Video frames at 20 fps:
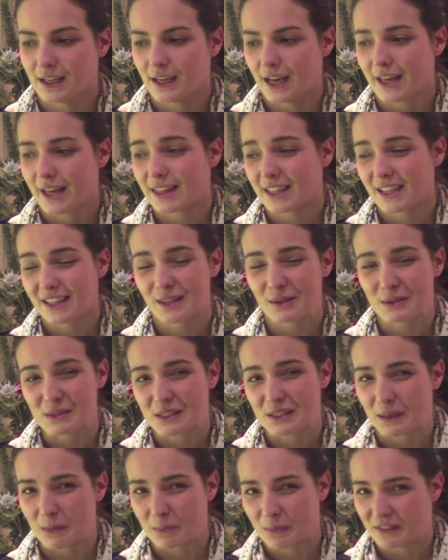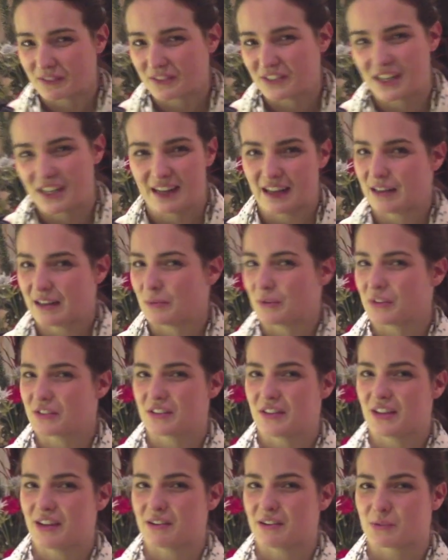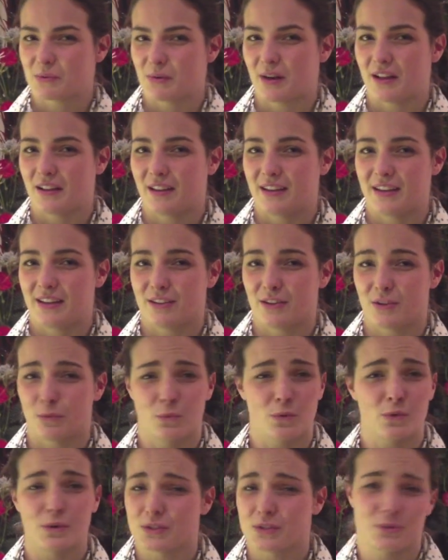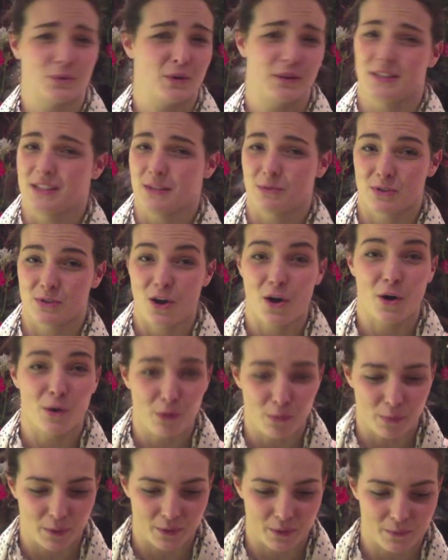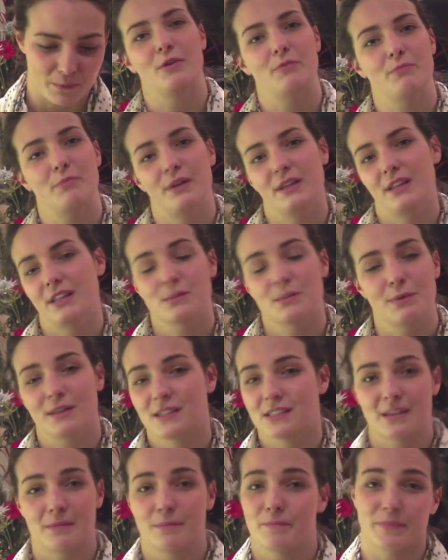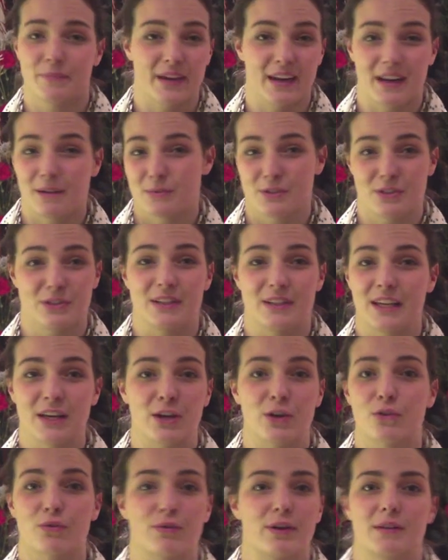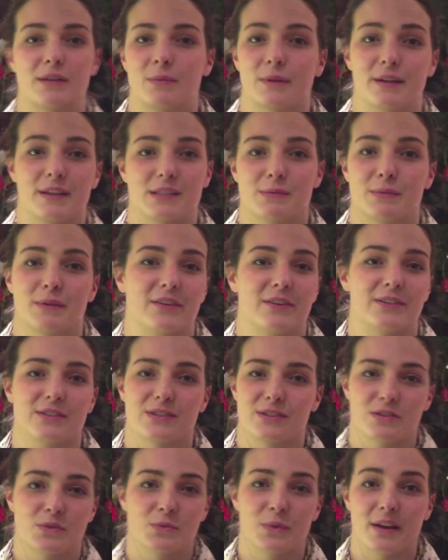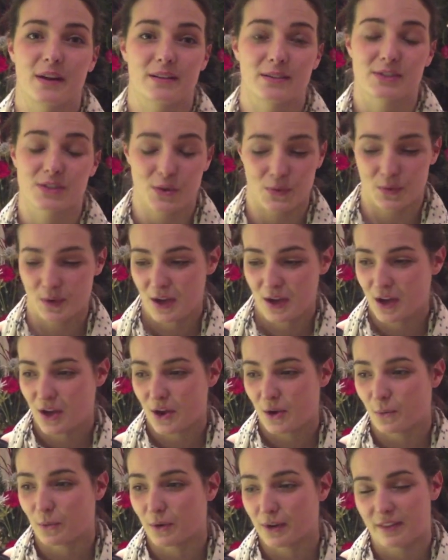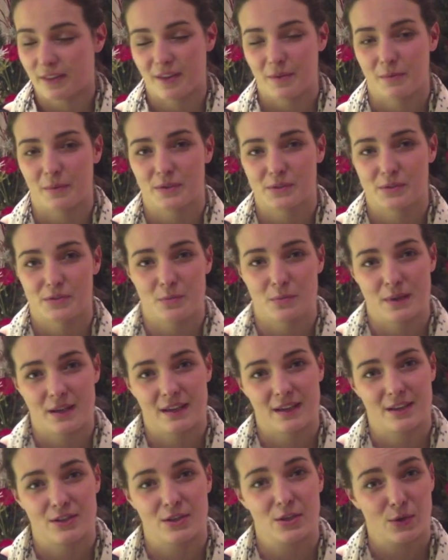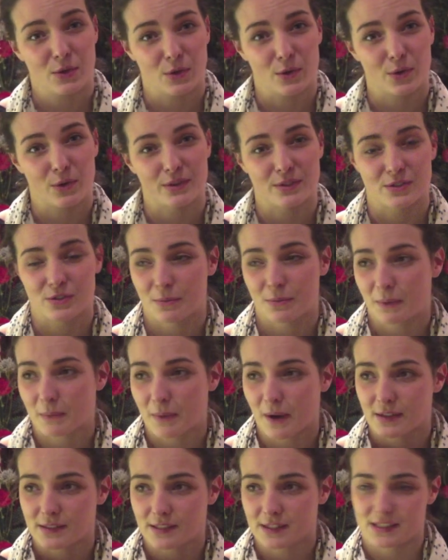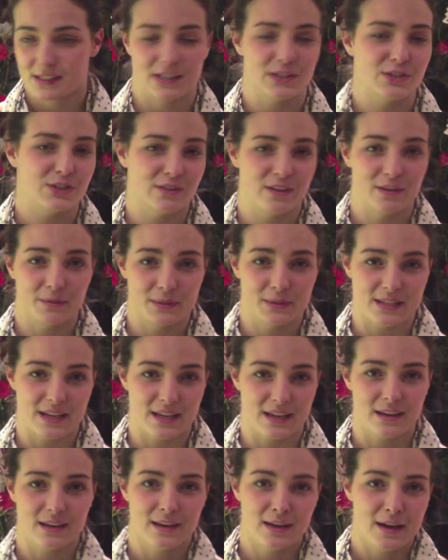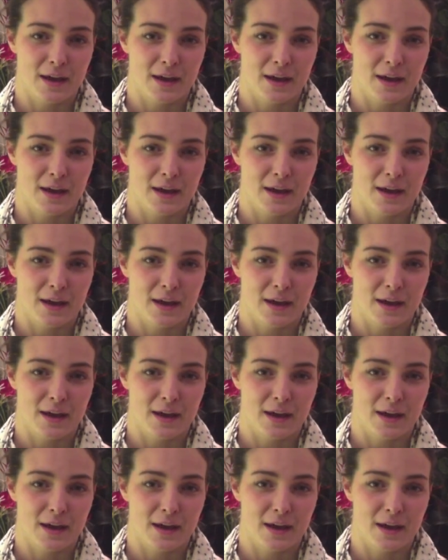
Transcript: I think there was a couple of dead animals in there as well, and the water quality was horrible, but there's been some absolutely incredible experiences as well. So one of them was swimming in New York, swimming past the Statue of Liberty,